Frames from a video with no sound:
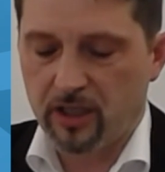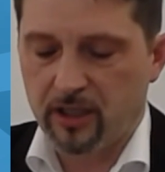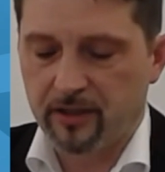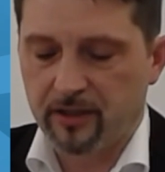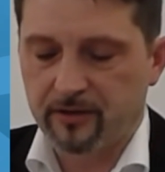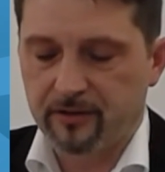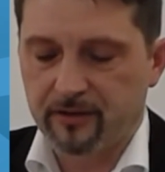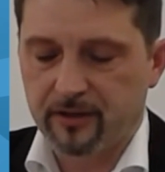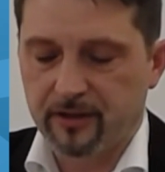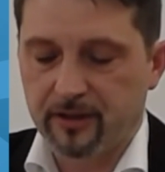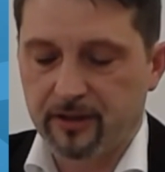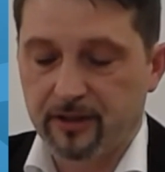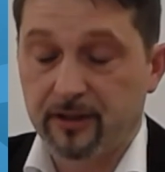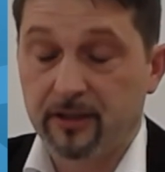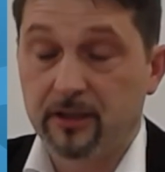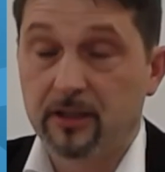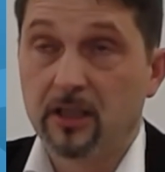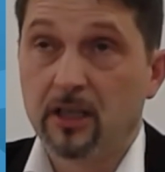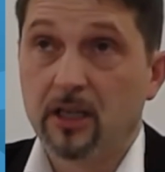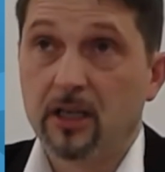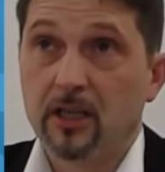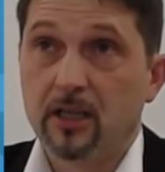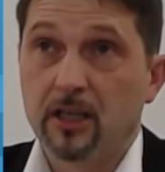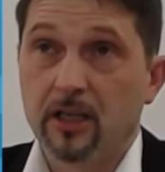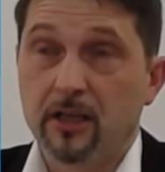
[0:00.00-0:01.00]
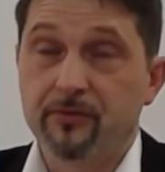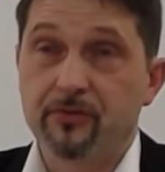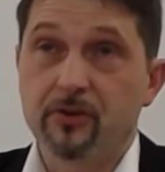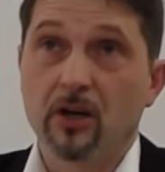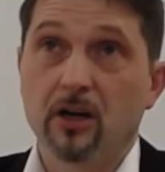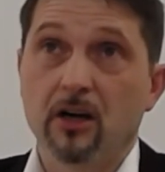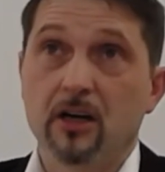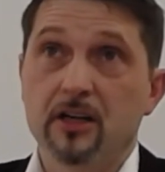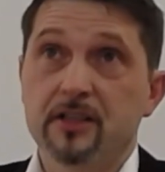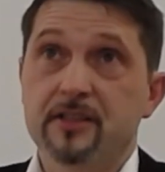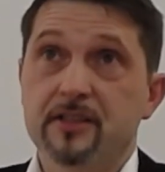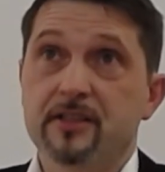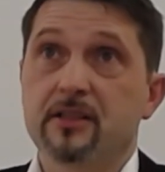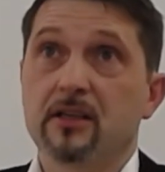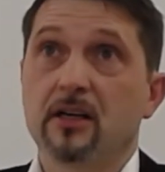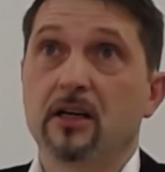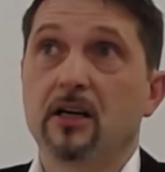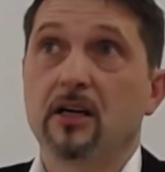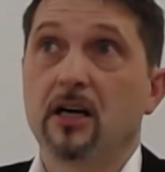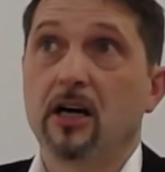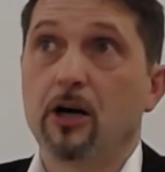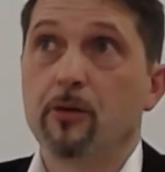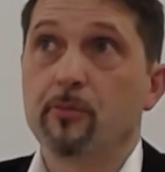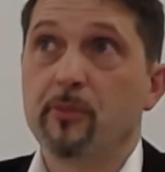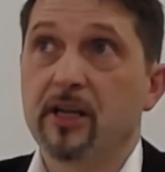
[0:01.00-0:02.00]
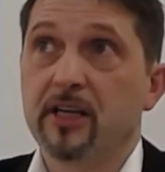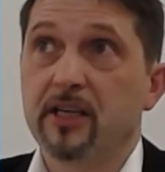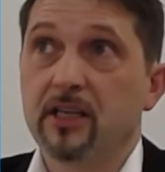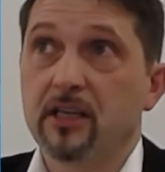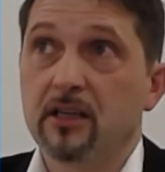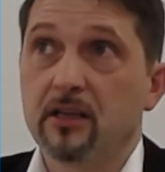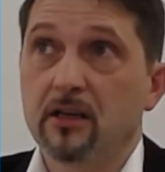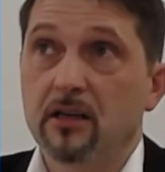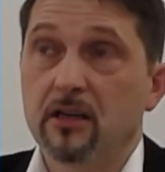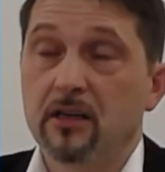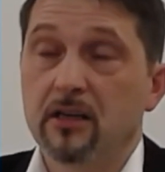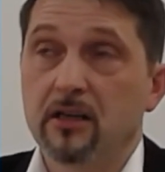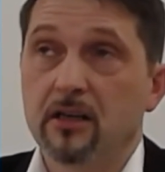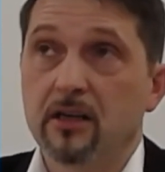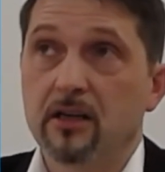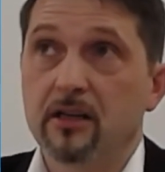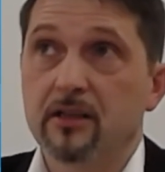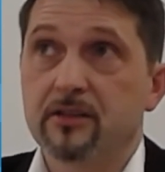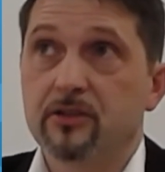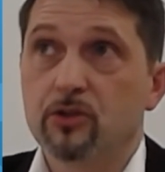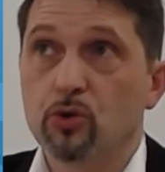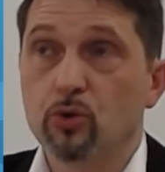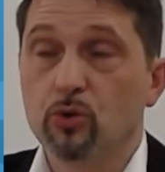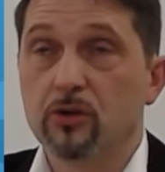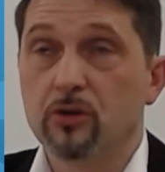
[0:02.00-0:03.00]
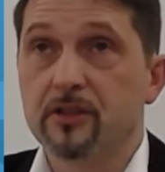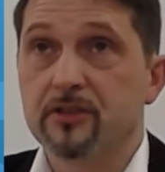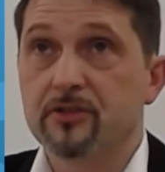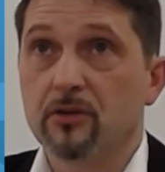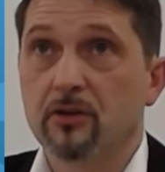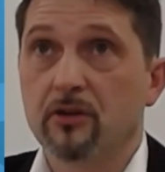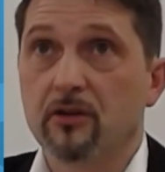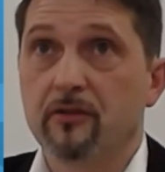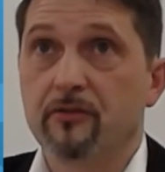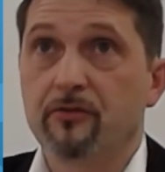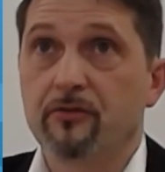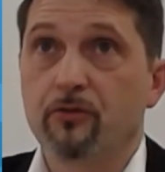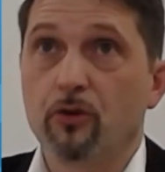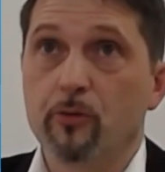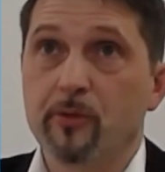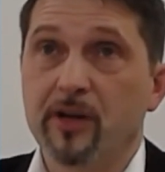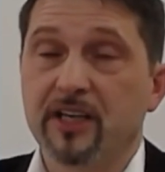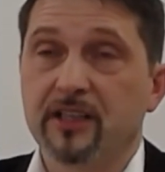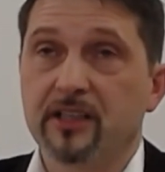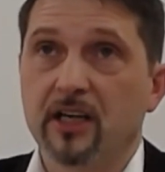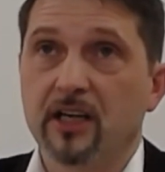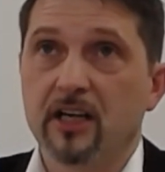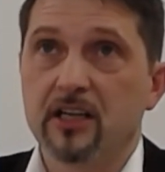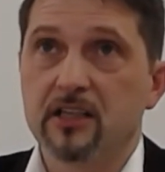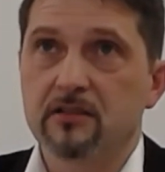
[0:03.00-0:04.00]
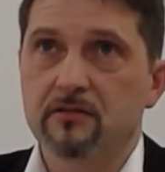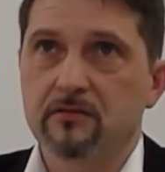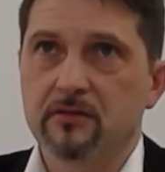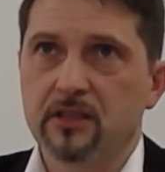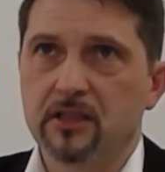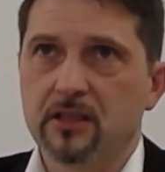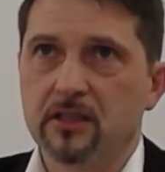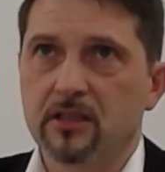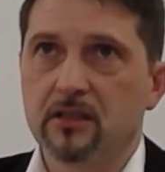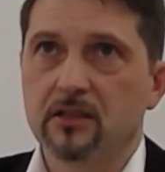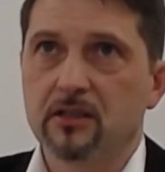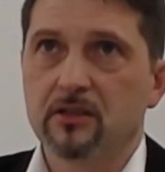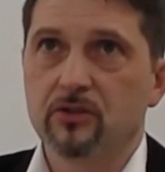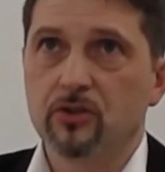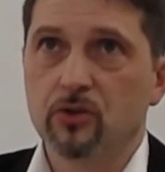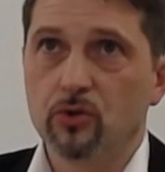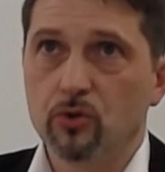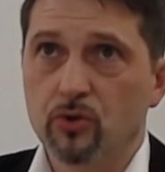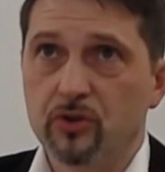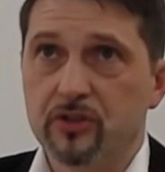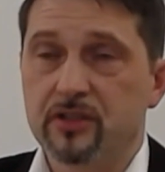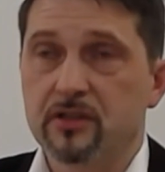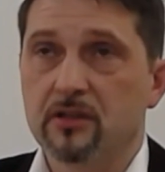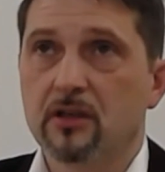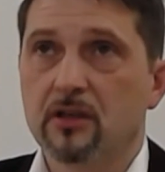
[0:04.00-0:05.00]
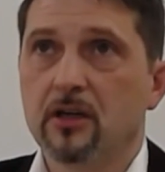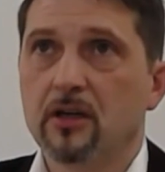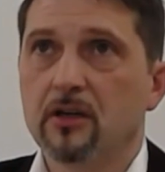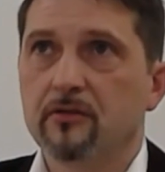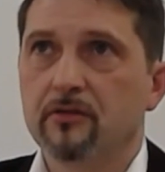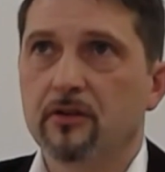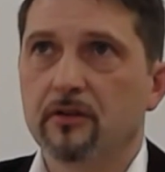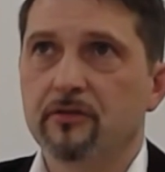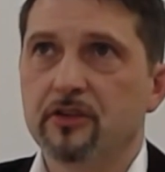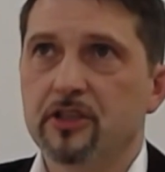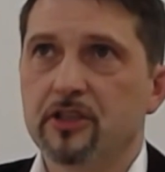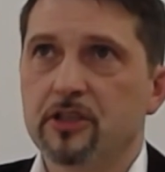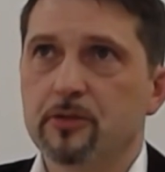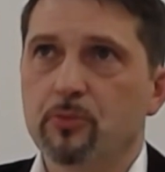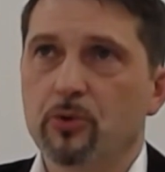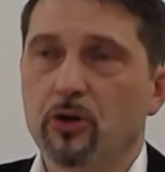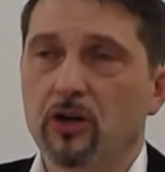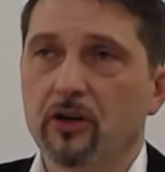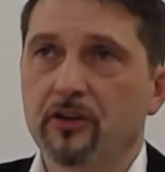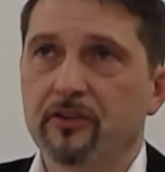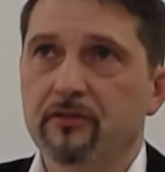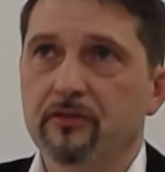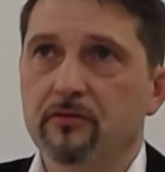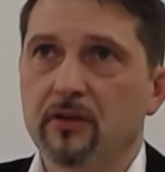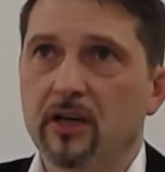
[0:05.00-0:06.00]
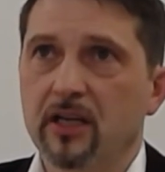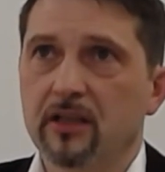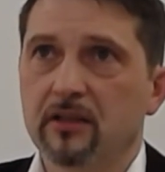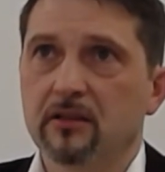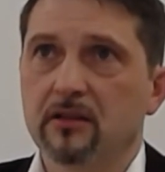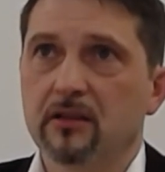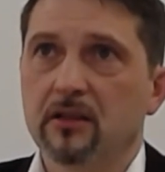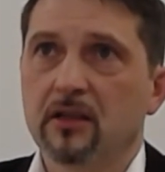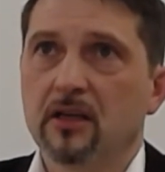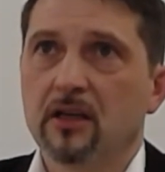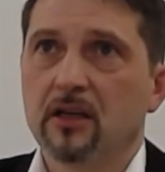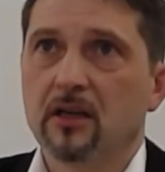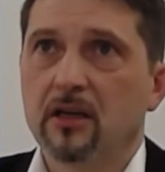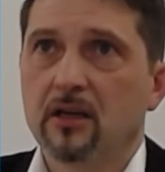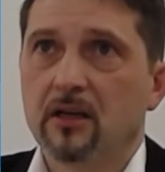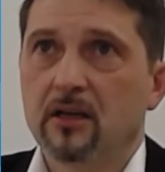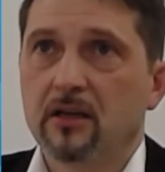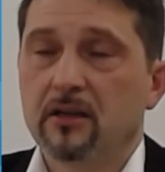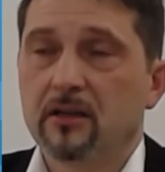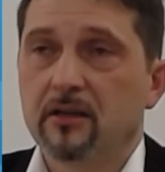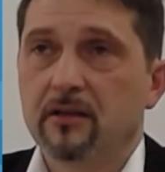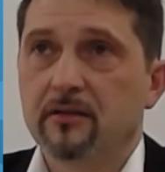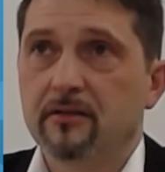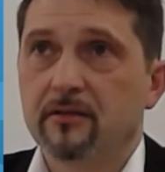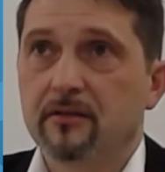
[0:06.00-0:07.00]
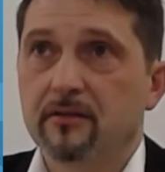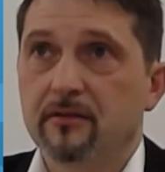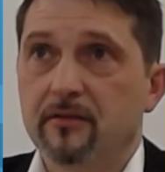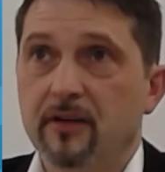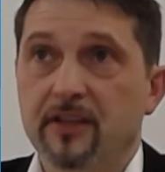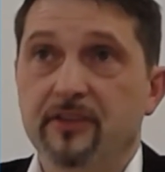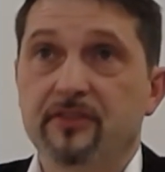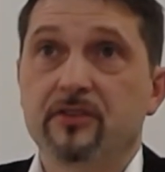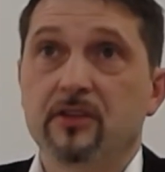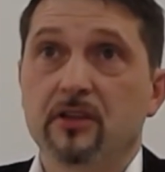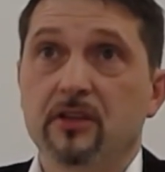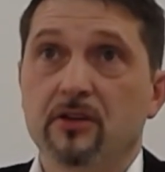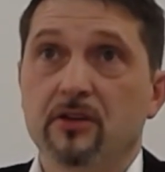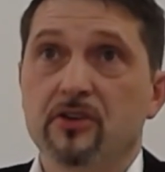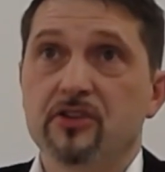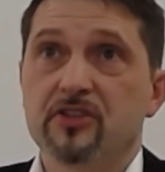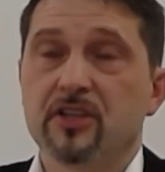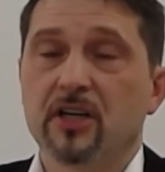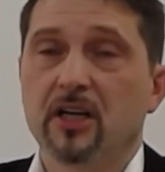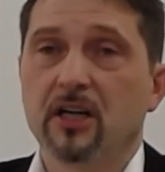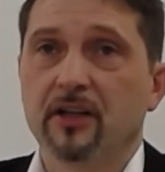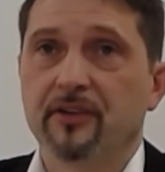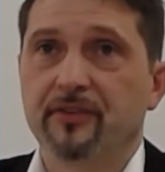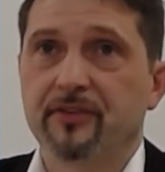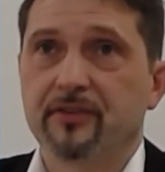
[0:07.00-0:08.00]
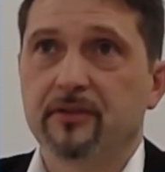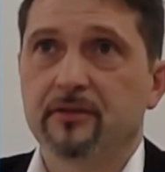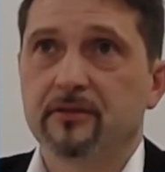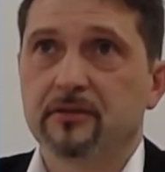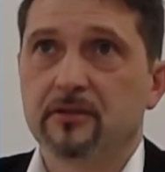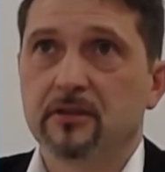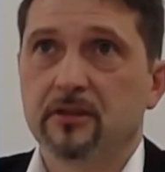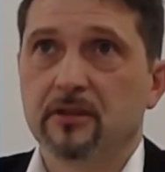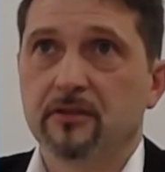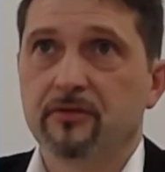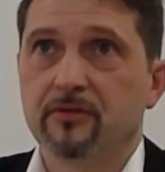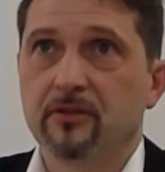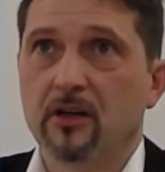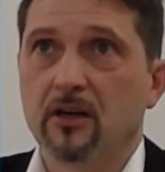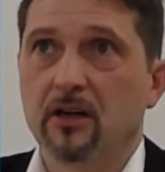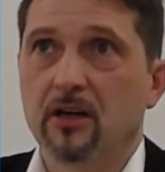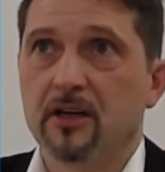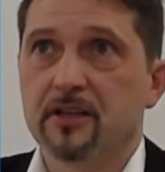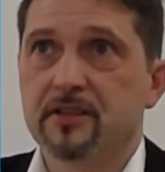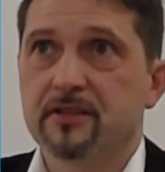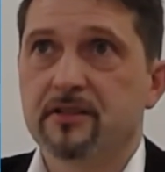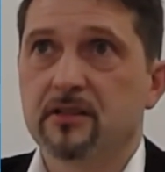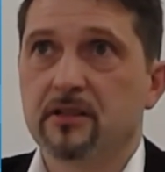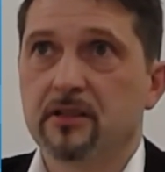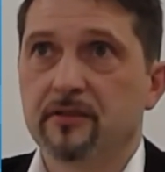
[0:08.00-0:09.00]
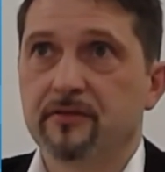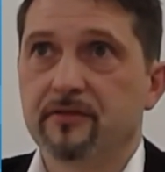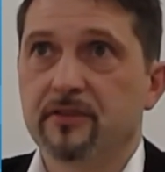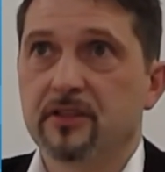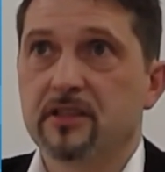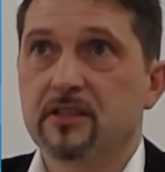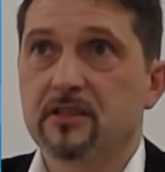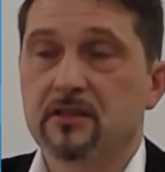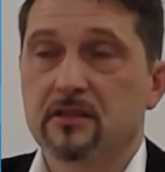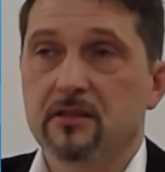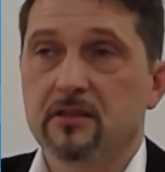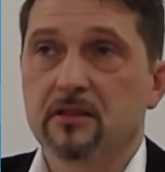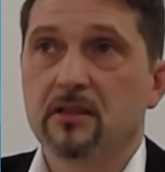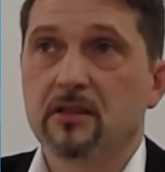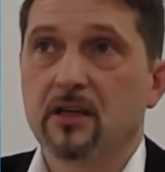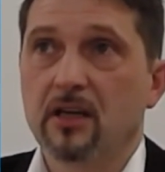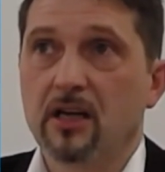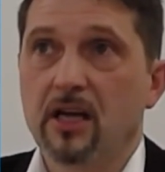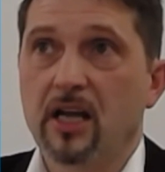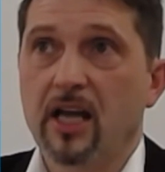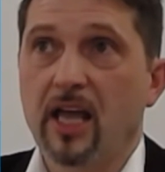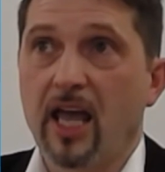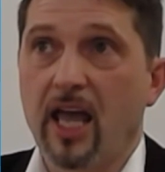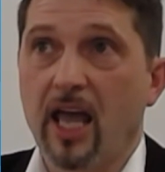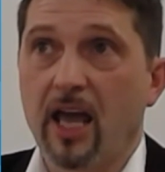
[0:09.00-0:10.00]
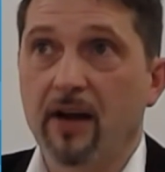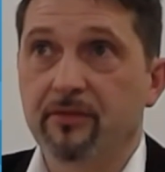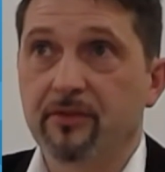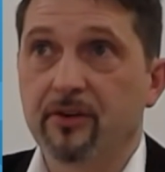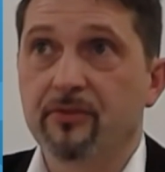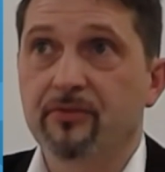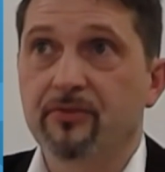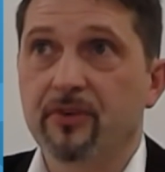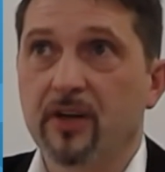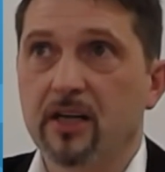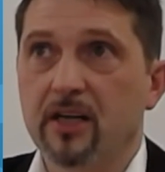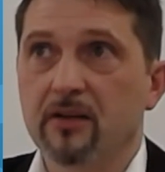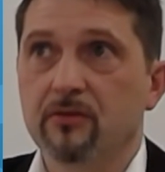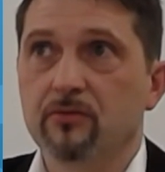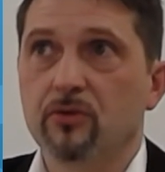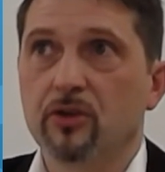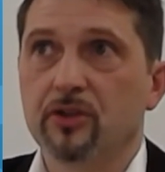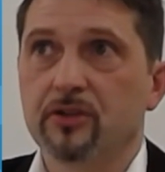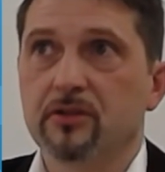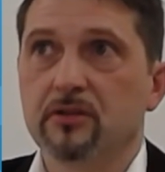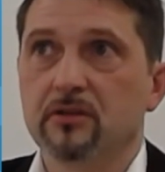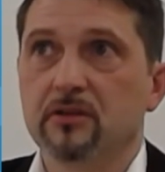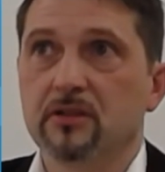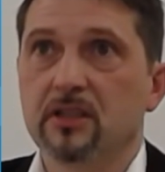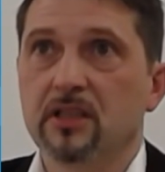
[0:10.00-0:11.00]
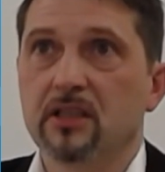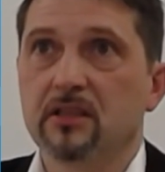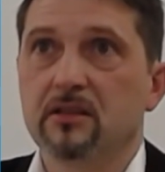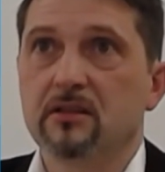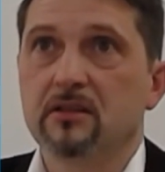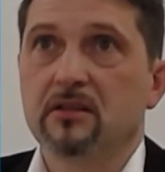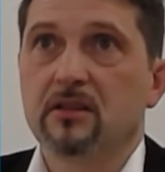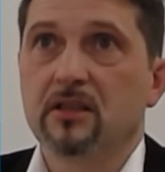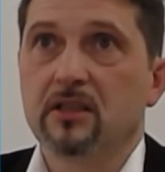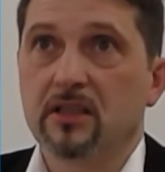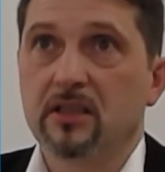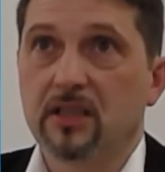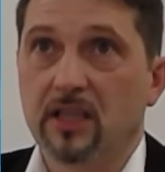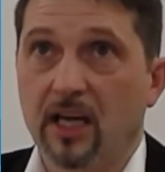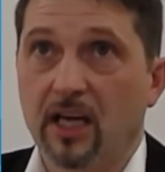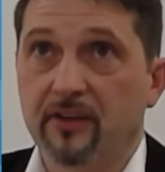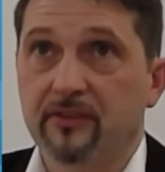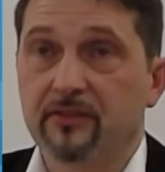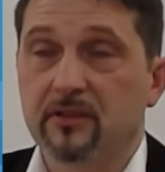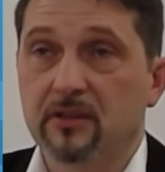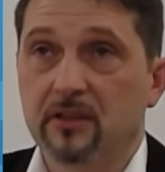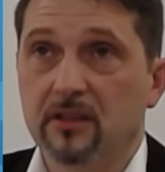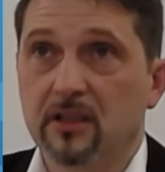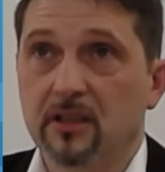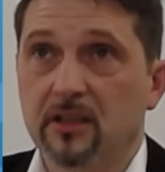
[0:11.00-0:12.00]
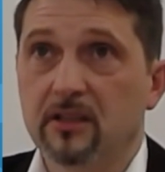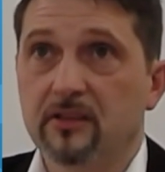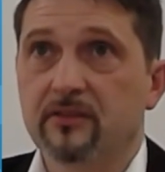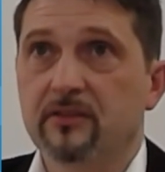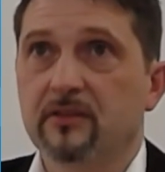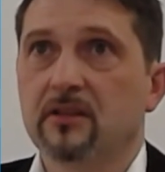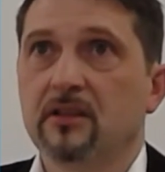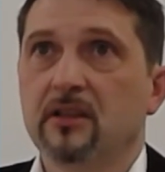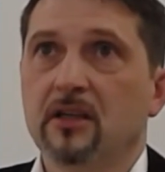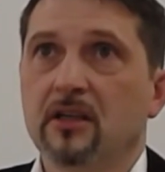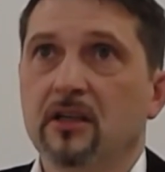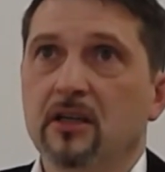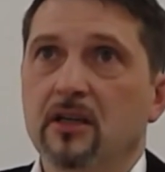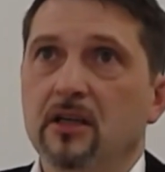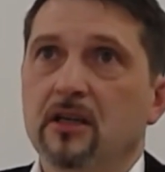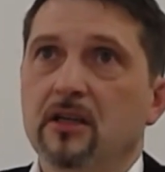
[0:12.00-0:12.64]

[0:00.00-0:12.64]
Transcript: And uh, if you ask how many uh, tools or forming dies we use for this parts, then that's the results. If you ask if it's everything what you need, yes, it is.